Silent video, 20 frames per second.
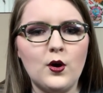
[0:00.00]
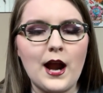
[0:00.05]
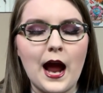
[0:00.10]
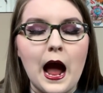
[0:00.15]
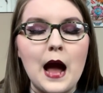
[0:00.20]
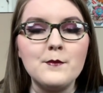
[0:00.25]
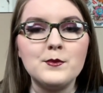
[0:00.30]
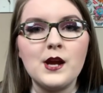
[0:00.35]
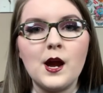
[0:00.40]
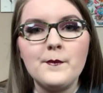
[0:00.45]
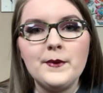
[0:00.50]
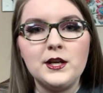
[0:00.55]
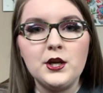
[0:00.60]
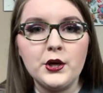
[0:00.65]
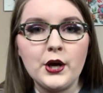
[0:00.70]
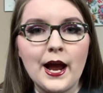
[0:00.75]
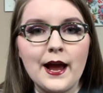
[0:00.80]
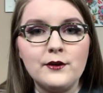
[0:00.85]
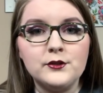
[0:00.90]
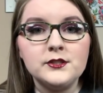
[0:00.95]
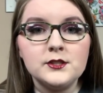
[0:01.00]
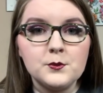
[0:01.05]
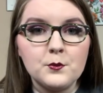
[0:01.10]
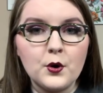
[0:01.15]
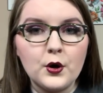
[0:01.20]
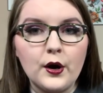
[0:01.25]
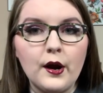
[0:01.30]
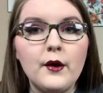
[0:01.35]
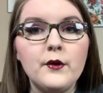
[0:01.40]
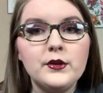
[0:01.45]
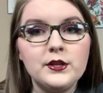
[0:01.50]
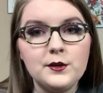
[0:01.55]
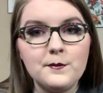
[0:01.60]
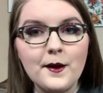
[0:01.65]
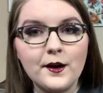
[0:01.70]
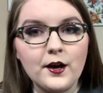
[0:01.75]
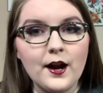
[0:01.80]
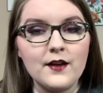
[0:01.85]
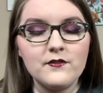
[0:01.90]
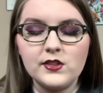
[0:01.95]
I'm coming to your house tomorrow and you
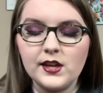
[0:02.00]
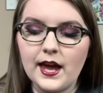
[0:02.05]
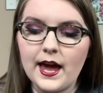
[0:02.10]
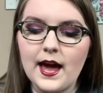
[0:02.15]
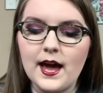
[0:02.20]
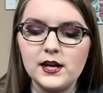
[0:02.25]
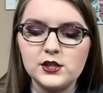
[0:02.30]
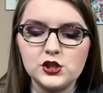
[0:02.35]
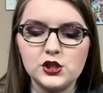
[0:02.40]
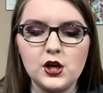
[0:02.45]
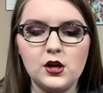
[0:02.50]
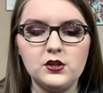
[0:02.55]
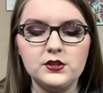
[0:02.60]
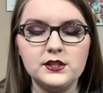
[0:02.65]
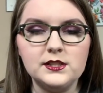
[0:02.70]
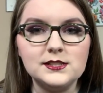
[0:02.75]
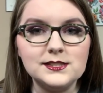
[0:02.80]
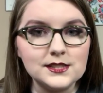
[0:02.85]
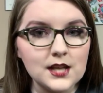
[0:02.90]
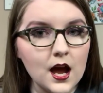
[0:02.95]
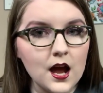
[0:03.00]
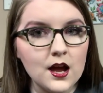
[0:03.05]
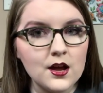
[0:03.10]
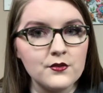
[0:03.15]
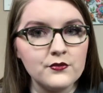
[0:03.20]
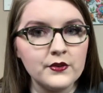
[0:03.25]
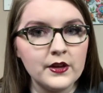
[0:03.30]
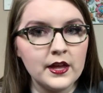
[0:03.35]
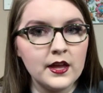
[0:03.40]
better have the cash and all this stuff.